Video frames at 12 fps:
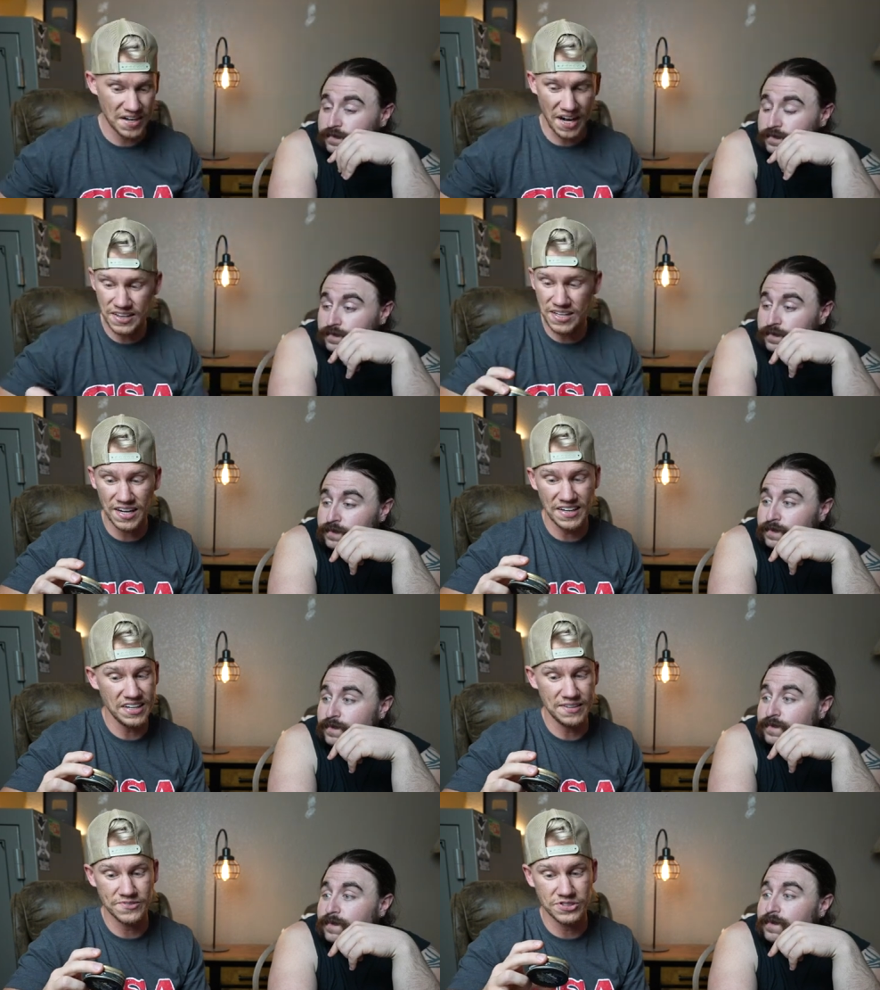Speaker 1: man. I thought I
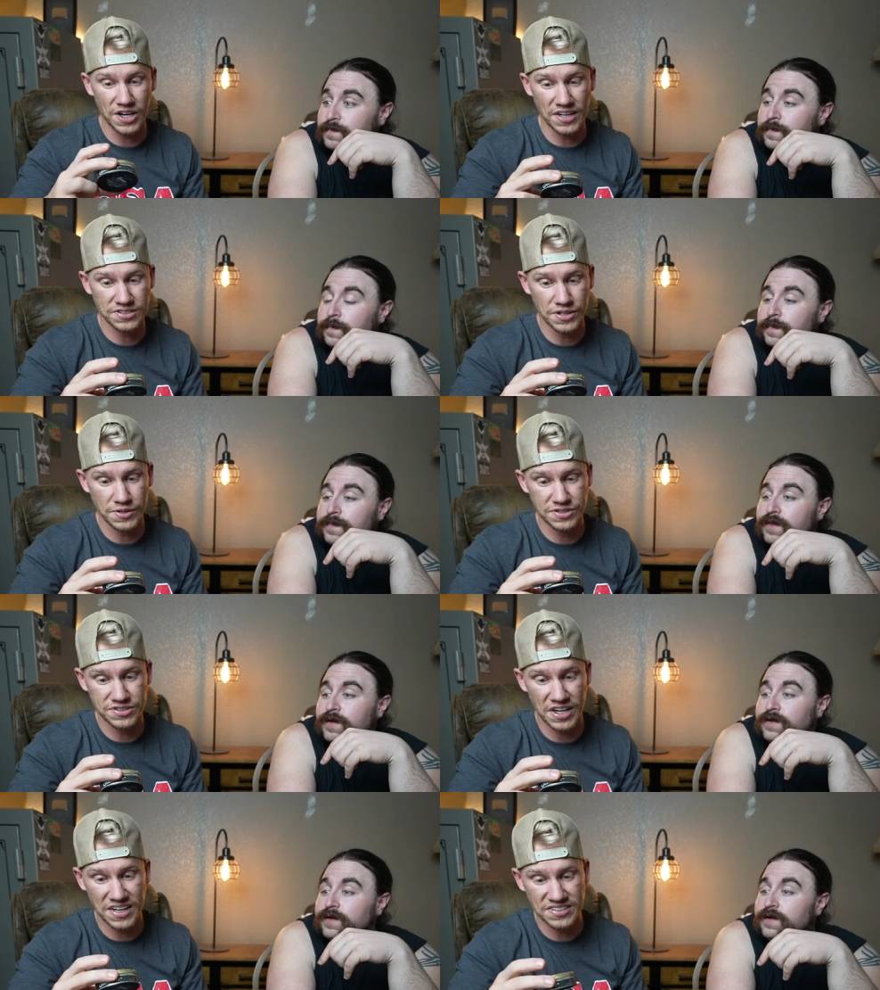didn't even try Stoker's
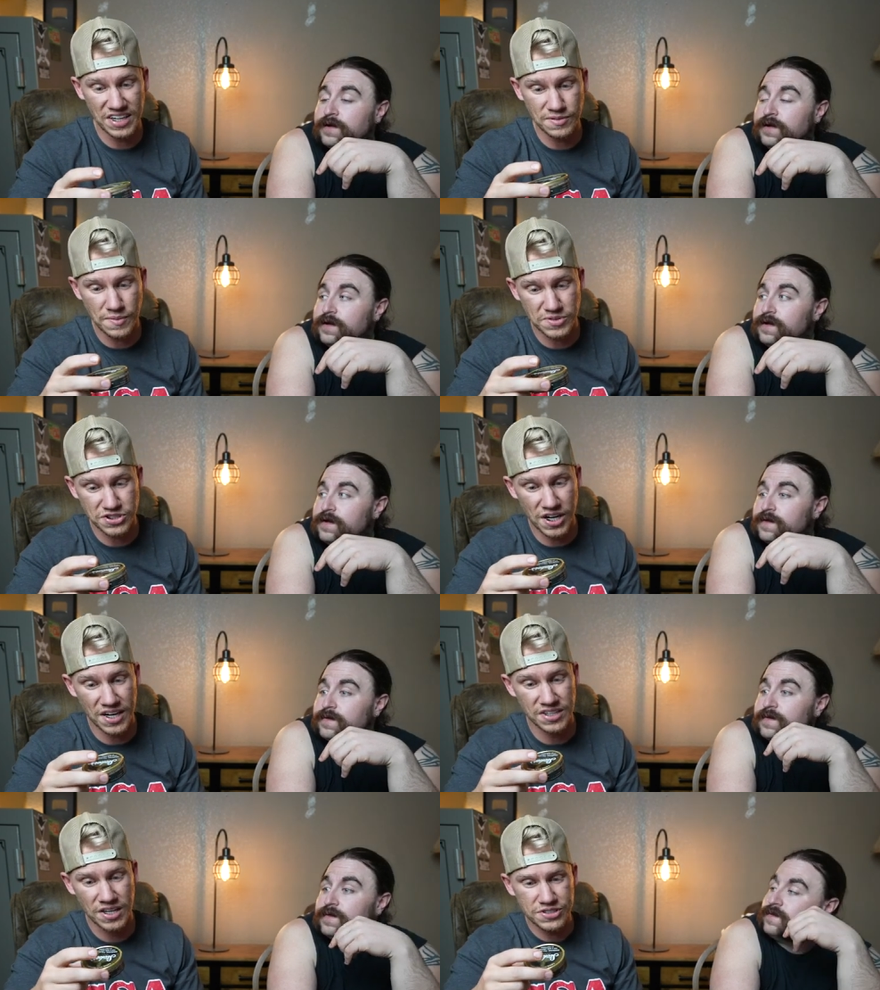yet because I remember
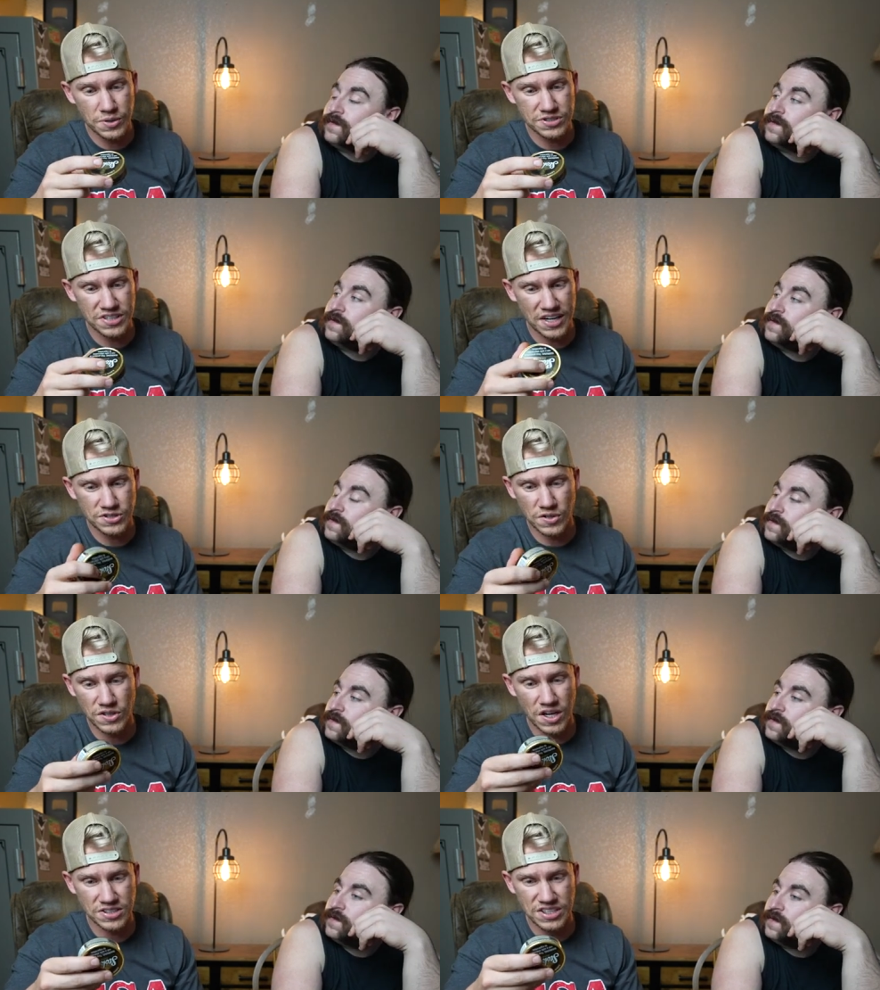trying Stoker's Natural a
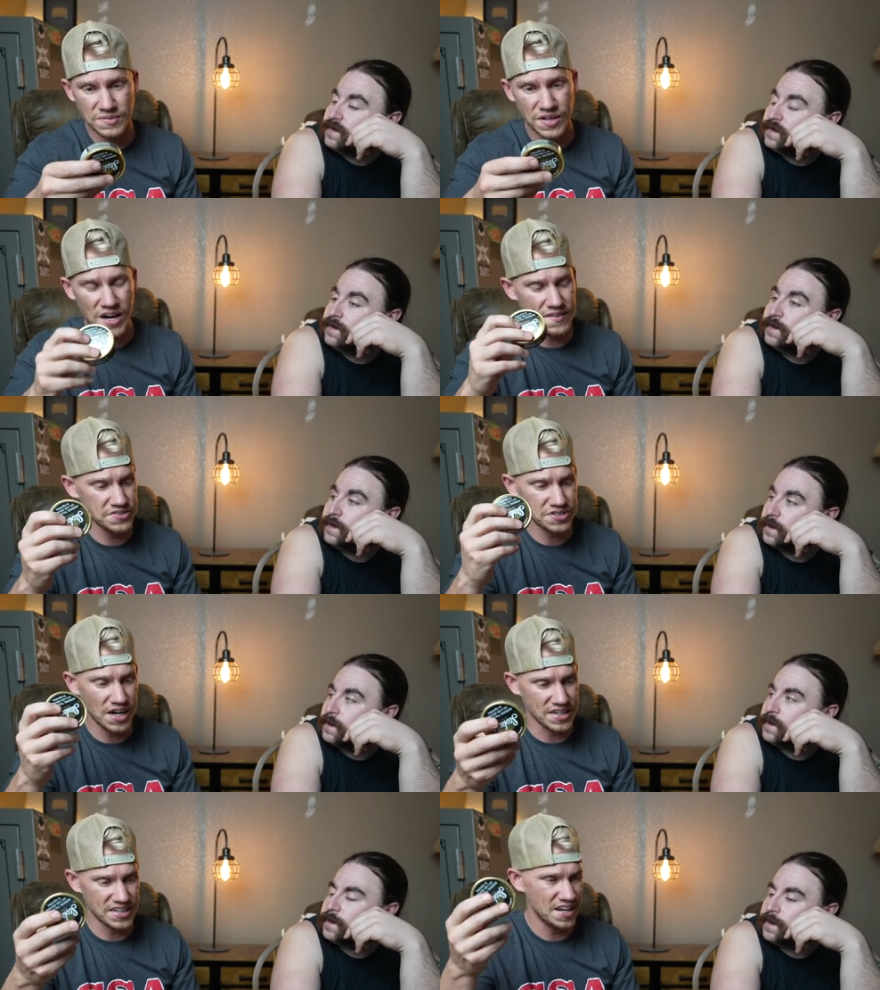long time ago. I haven't
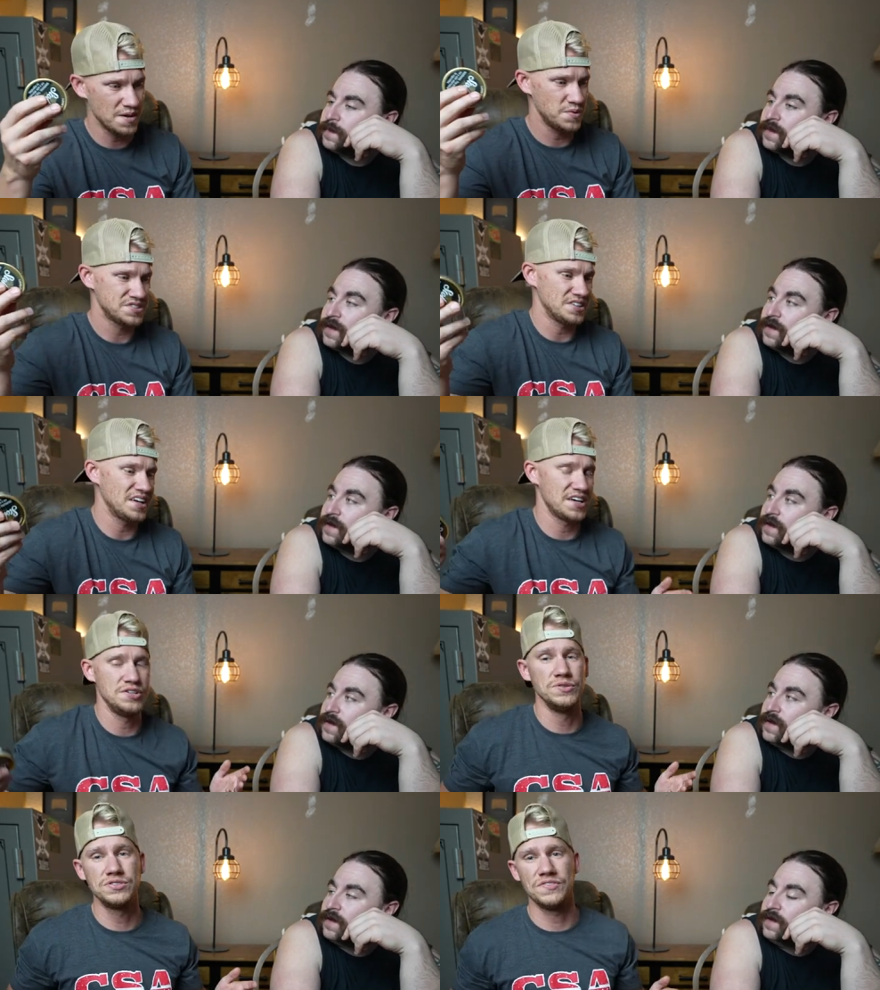tried it and I wasn't like a
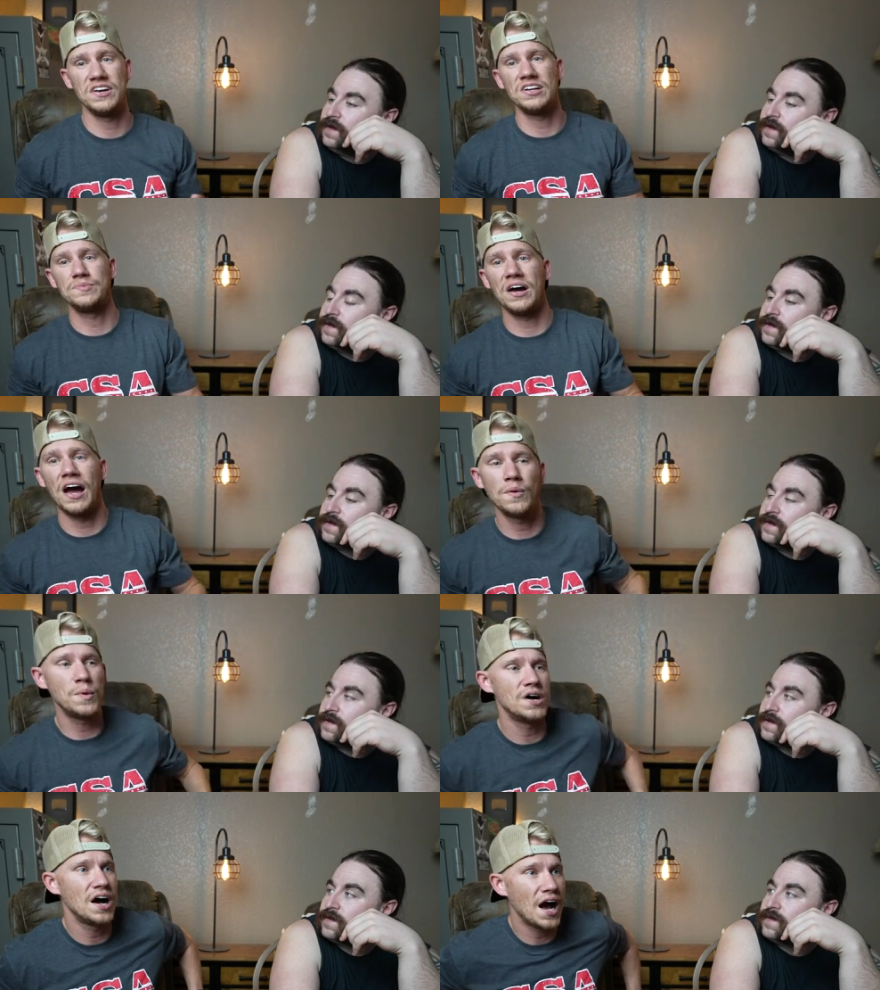huge fan. I'm not, I
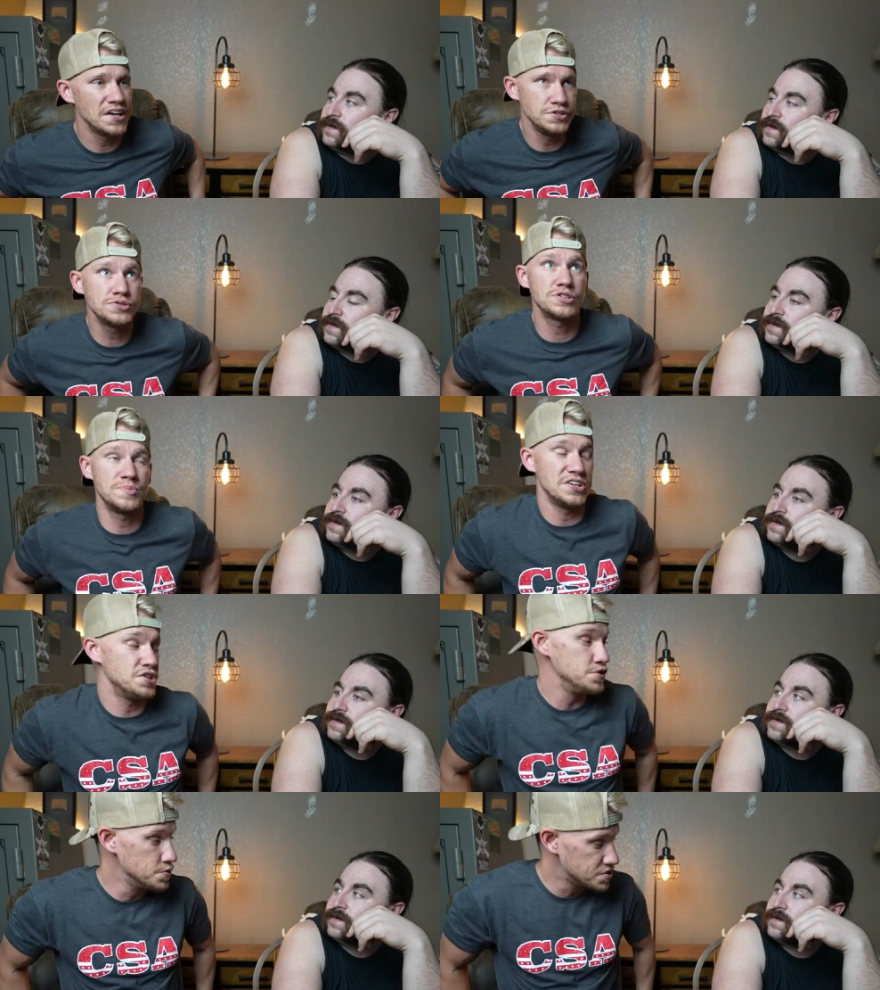was, I used to be a
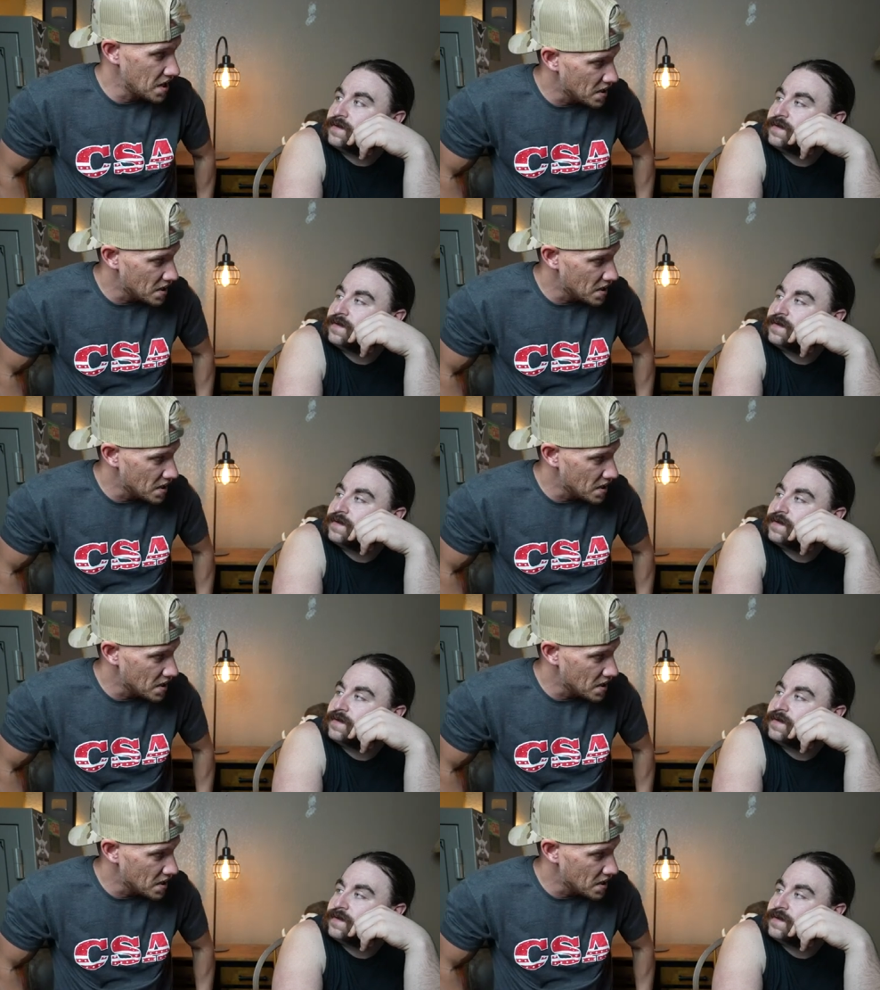huge